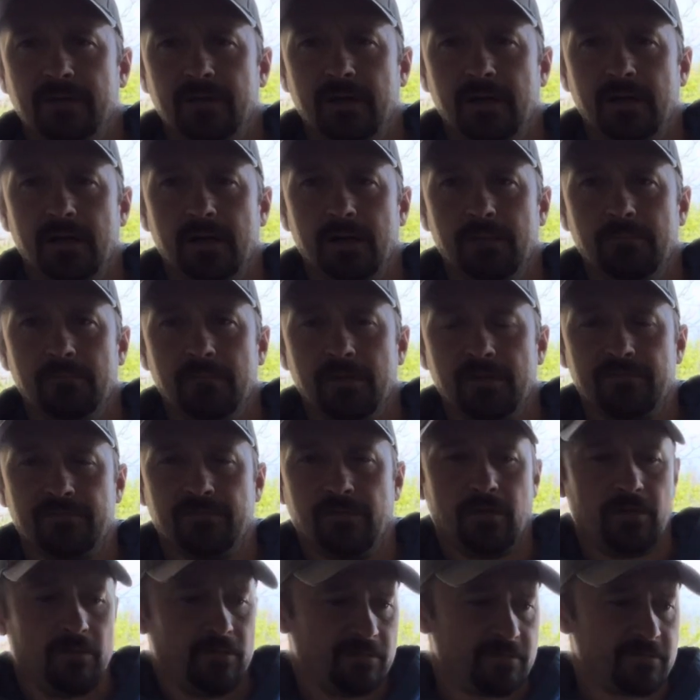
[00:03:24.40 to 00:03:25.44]
as
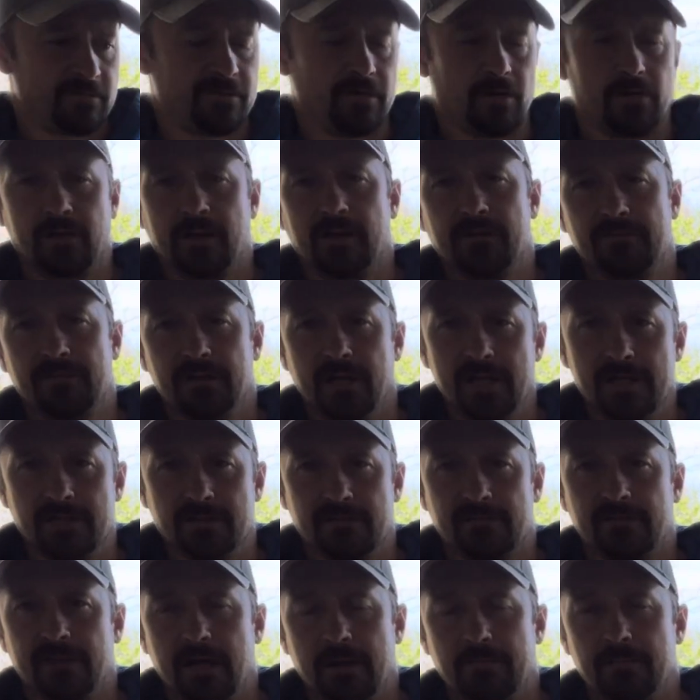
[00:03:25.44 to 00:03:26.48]
far as starting a stage and
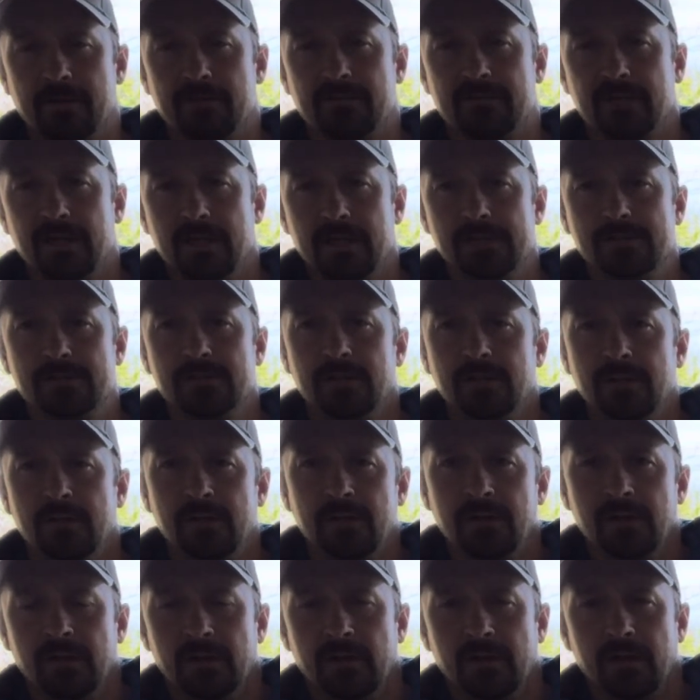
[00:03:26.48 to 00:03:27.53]
stopping a stage,
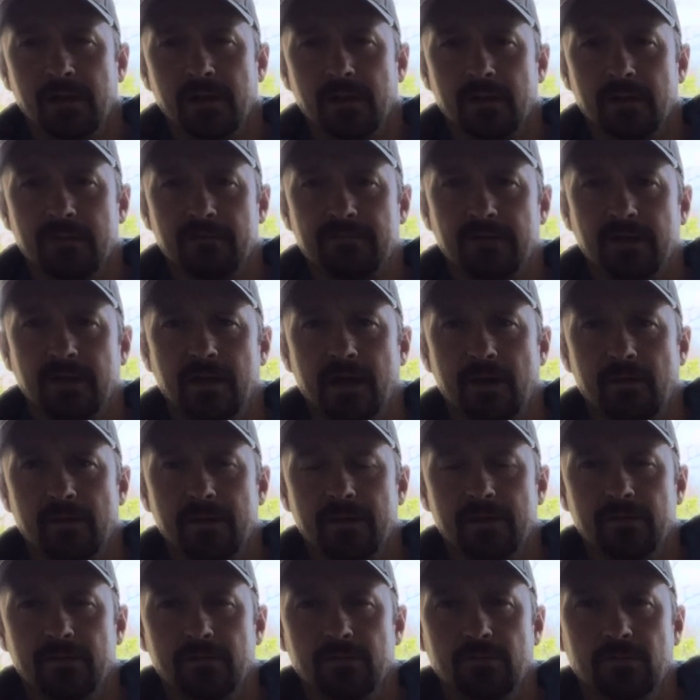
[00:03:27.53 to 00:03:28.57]
and seeing how I
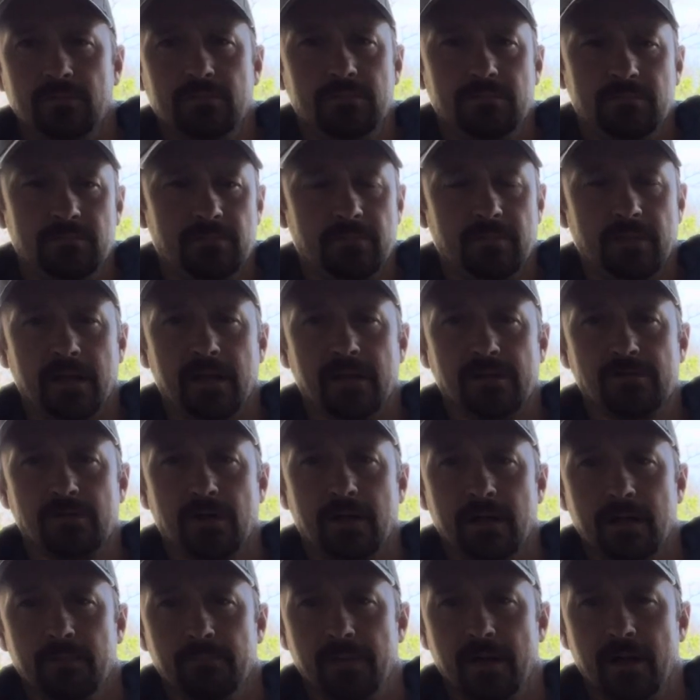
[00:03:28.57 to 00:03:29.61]
do, and
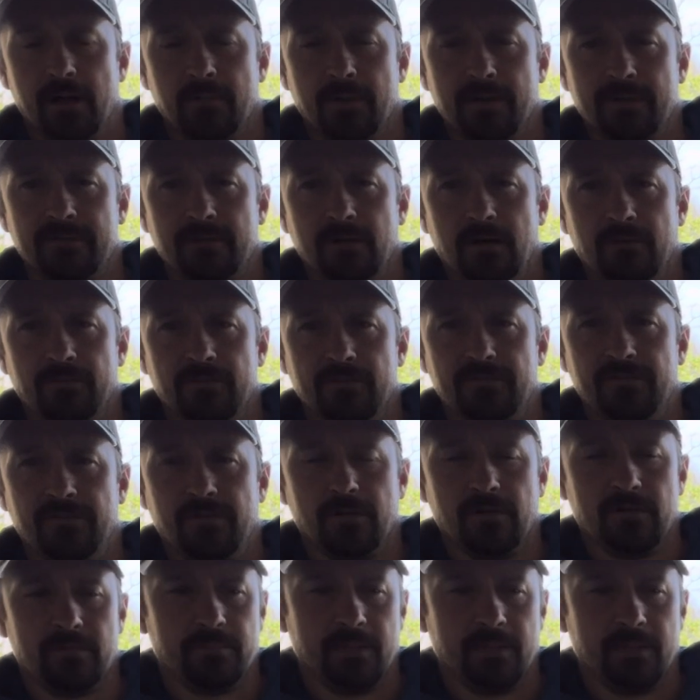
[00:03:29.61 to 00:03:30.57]
trying to better myself as far as